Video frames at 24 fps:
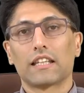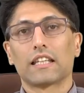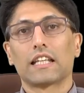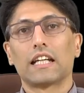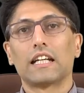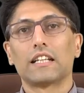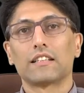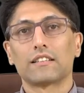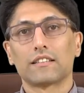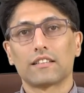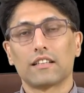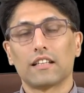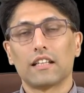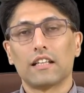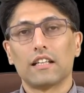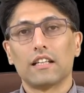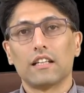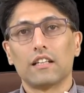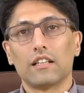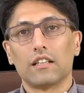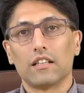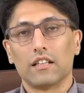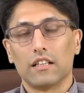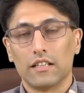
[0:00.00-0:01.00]
that
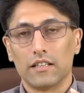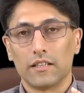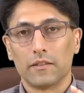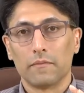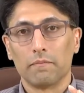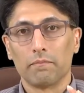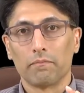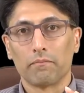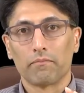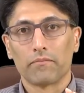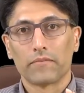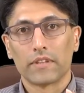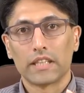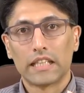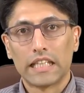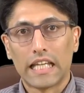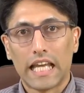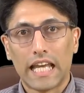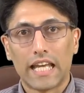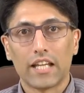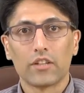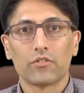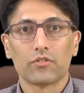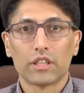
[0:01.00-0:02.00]
um,
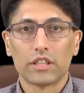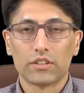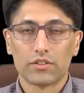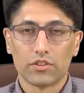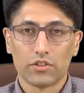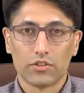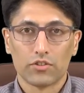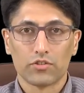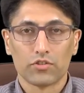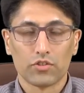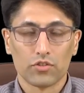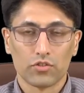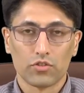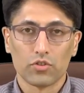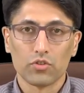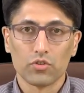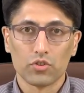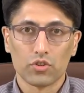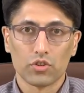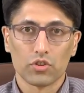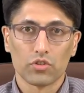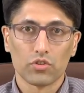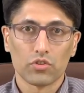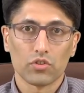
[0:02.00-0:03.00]
the entry into
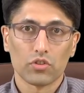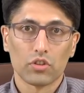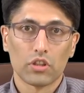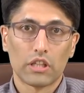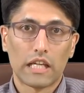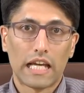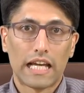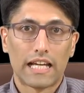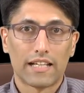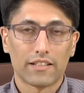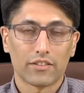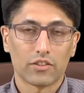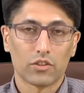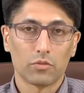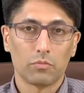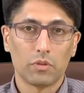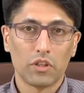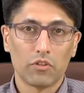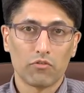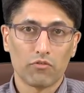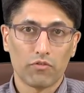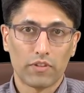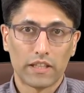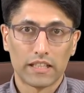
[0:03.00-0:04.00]
institutions has to
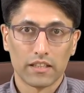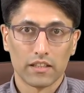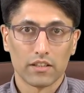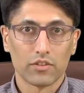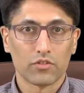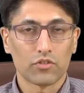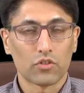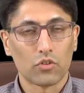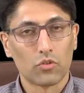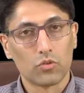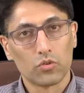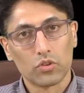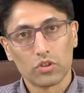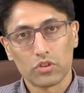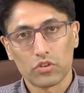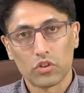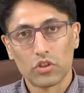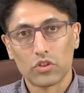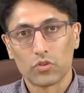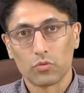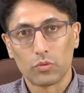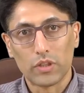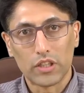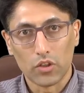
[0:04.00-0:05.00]
be fair. So
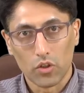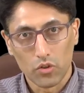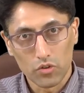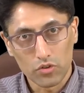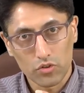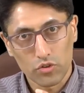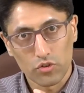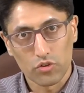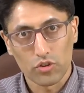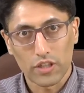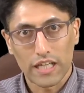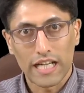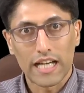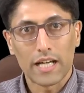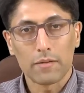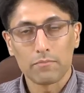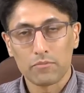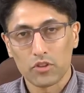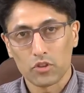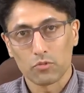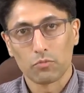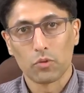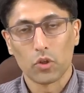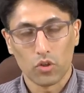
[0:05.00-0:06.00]
since we don't
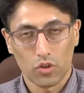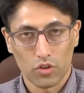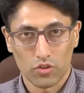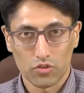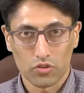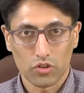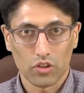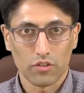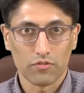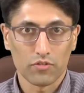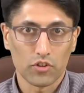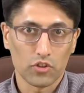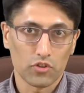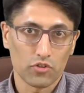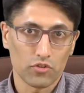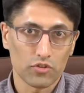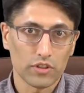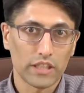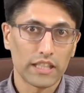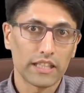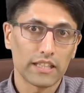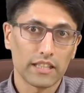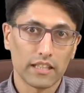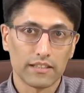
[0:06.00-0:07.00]
grab smokers off the
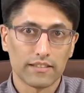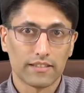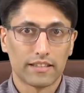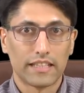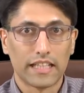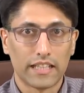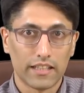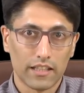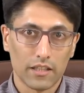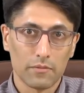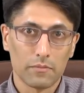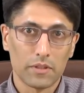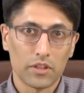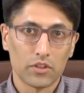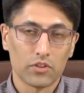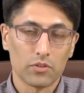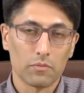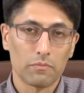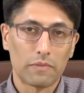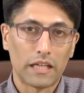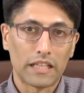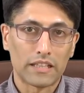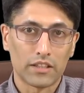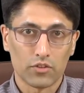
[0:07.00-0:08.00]
street and stick them
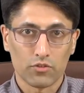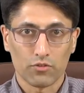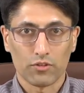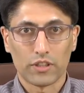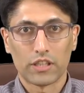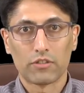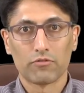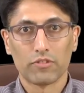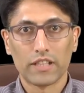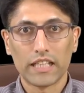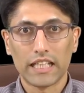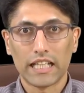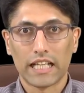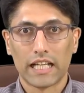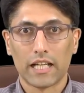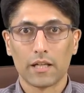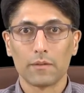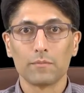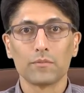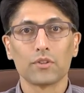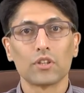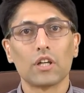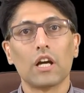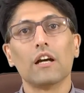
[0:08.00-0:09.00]
into mandatory
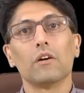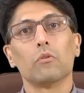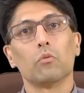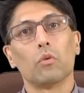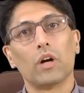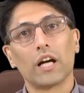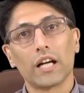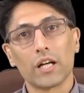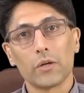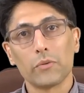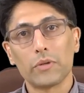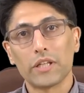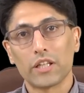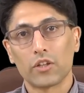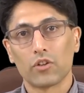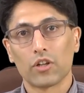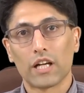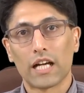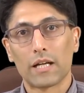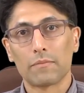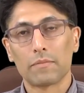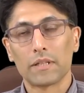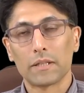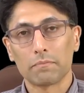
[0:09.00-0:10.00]
rehabs, why are we
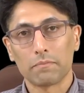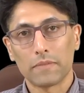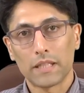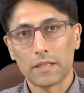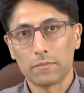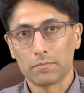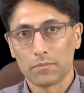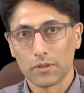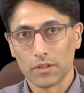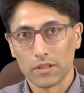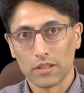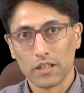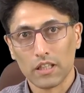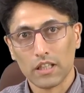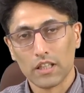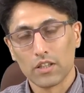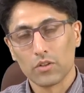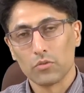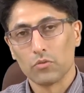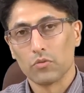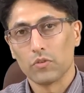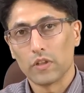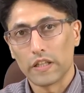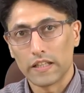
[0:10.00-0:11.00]
grabbing people
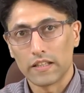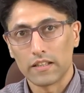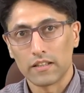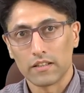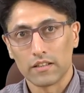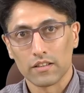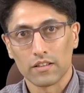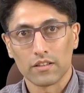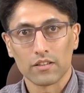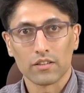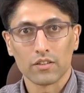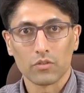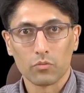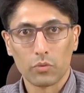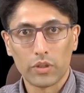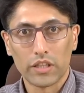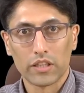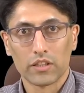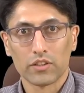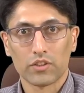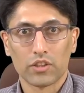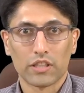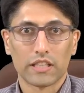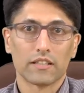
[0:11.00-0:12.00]
in uh,
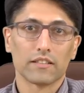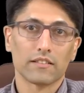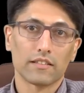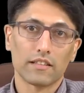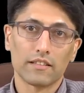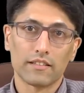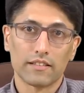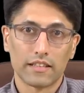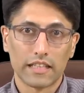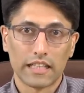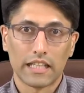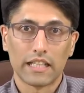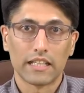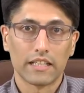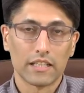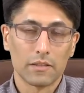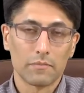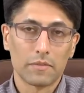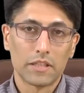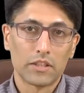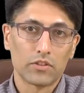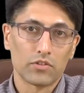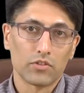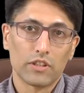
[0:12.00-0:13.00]
wheelchairs and sticking
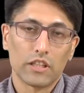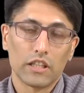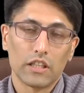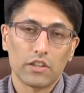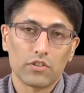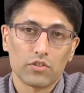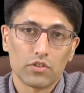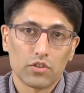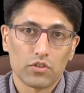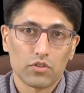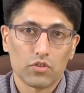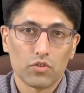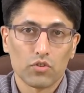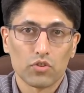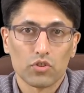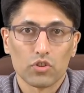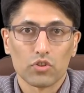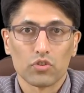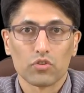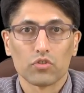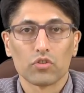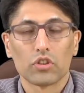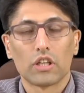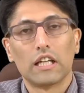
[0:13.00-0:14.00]
them into
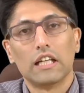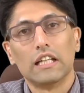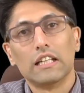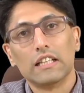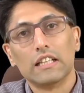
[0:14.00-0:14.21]
institutions?